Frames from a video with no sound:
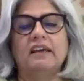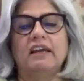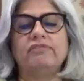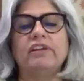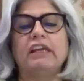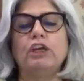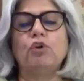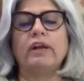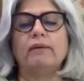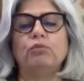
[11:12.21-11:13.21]
If the
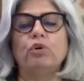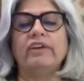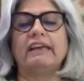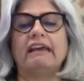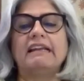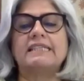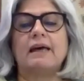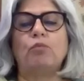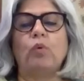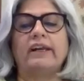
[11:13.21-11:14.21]
hero in a movie kills
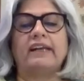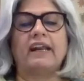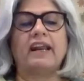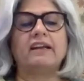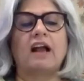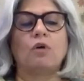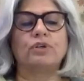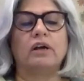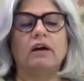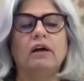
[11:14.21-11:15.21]
someone in an
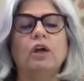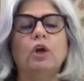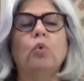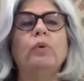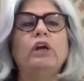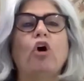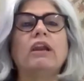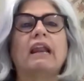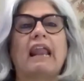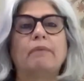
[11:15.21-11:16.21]
encounter, we
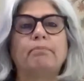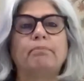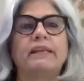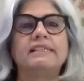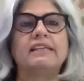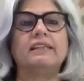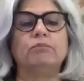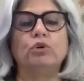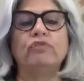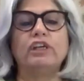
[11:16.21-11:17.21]
all clap and say the
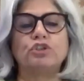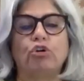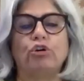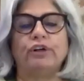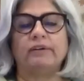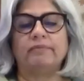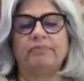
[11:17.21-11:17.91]
movie is good.